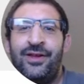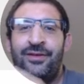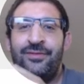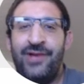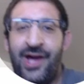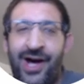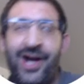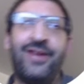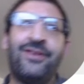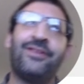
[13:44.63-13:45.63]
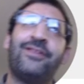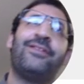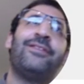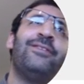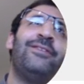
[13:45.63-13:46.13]
behind
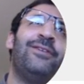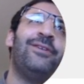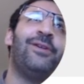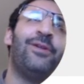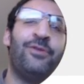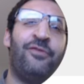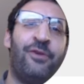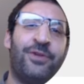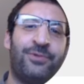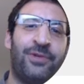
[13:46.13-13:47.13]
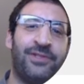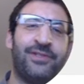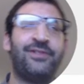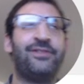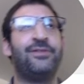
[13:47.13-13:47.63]
the first ones.
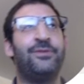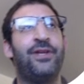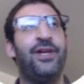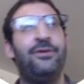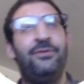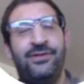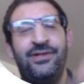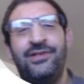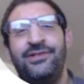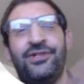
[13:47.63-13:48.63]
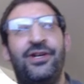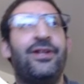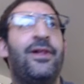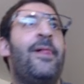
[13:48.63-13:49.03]
Okay, we'll see this inshallah.